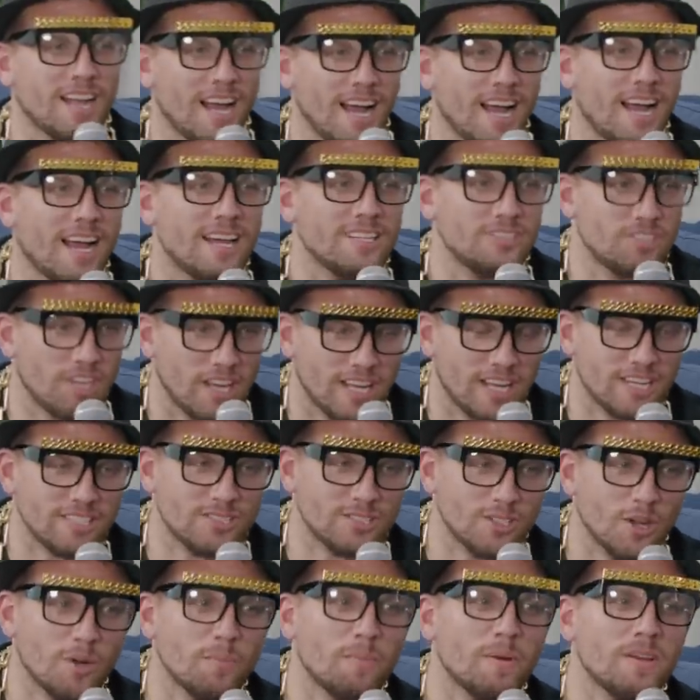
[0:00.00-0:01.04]

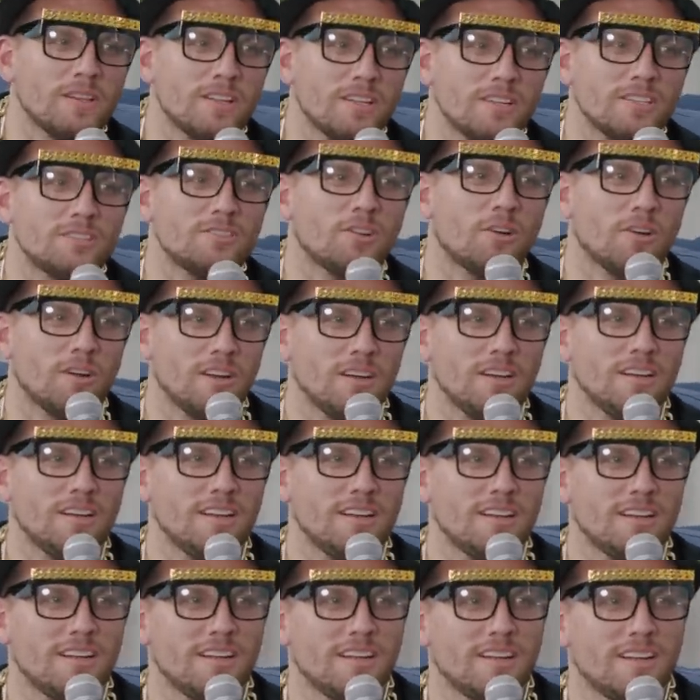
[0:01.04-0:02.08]
Digest, open the door. I don't
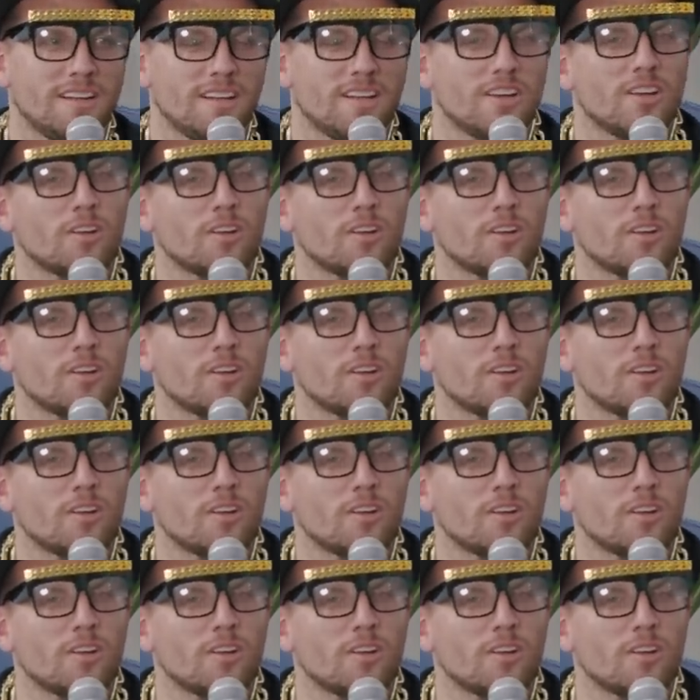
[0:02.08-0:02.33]
know it.